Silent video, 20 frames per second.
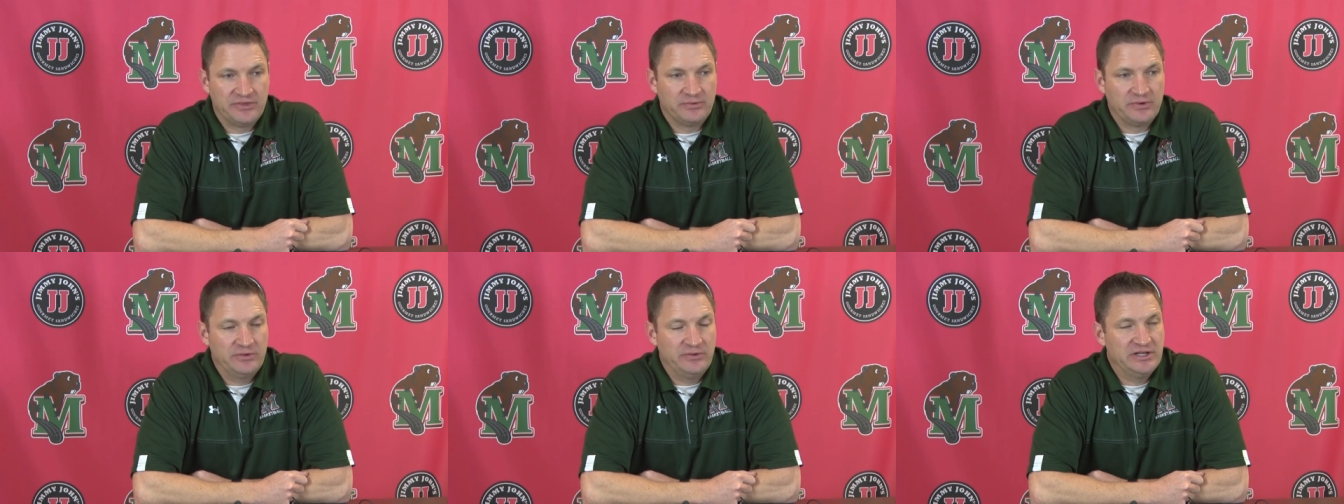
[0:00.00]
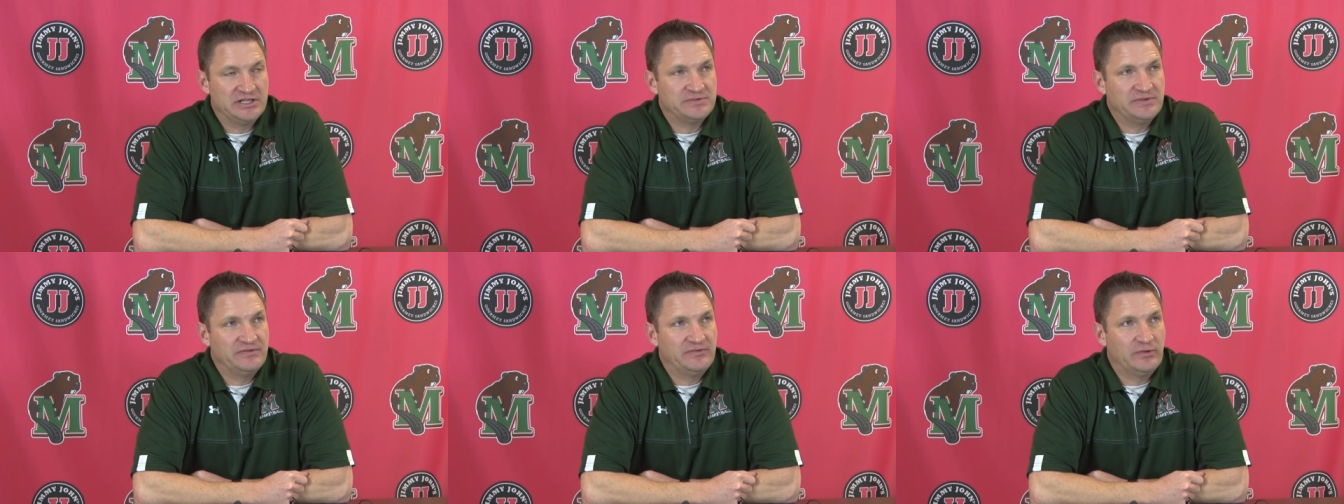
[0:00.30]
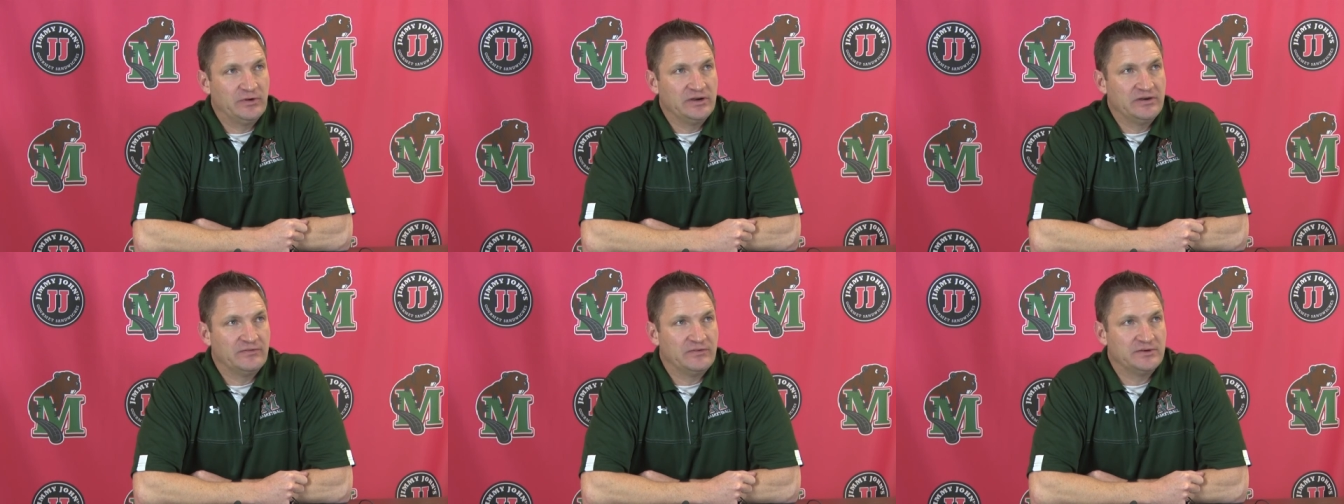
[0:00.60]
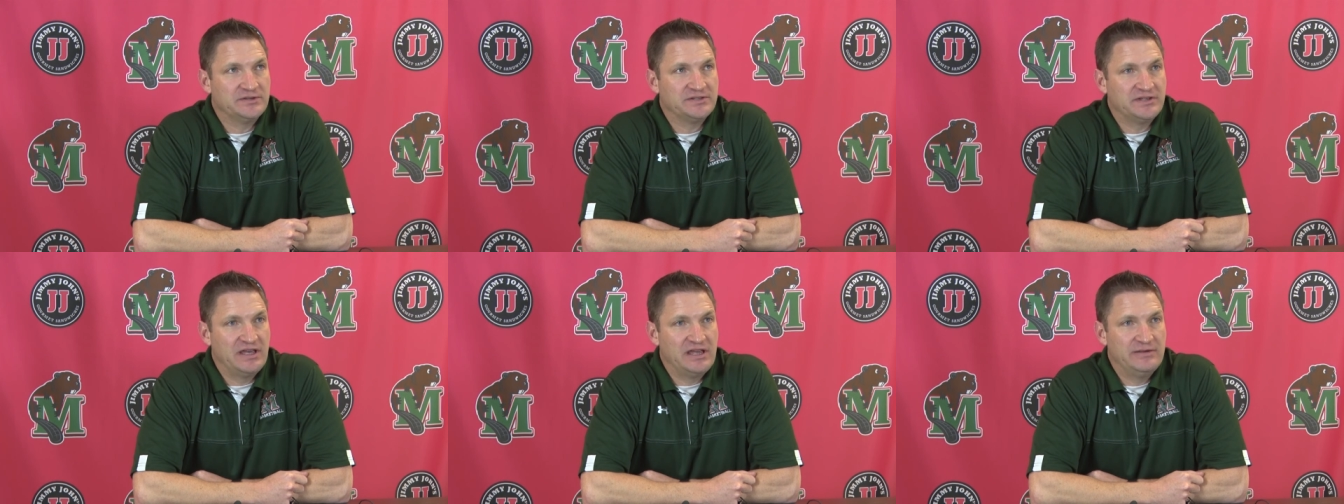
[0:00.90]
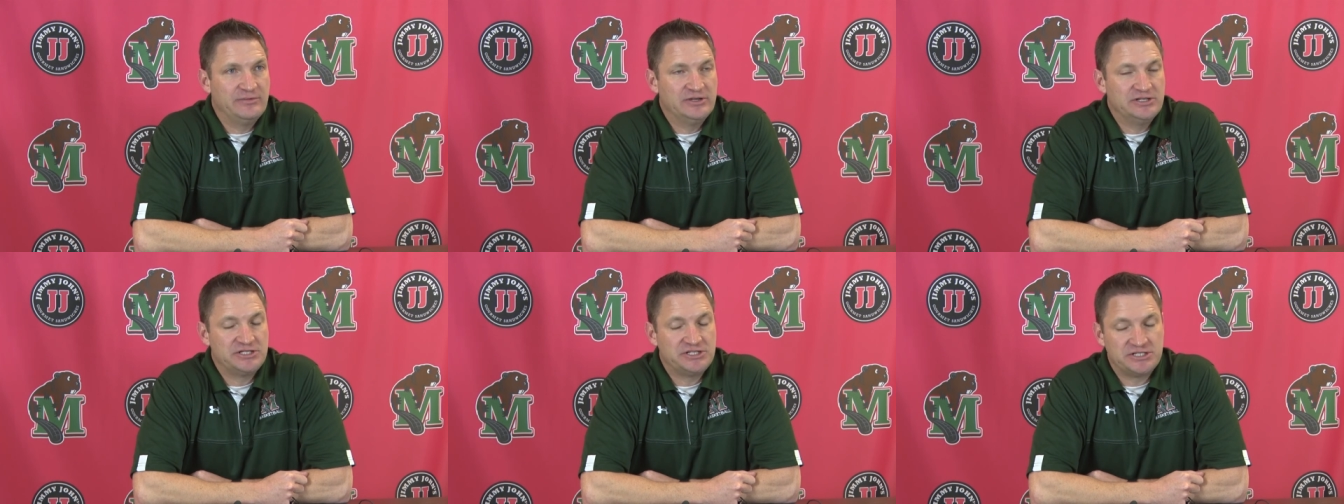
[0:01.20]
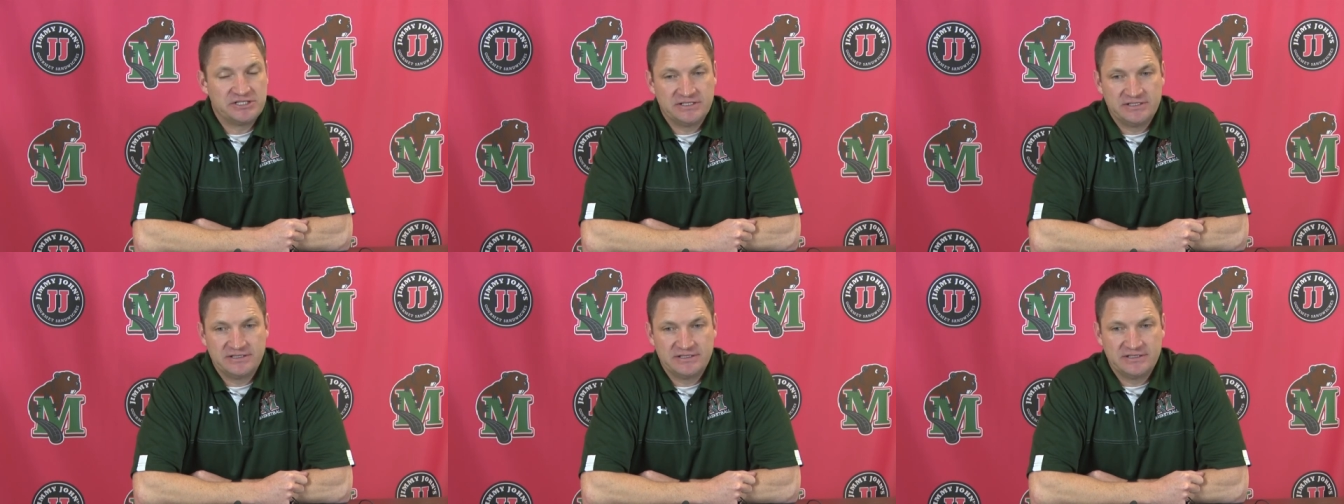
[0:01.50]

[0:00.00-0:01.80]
three weeks before your first game ish.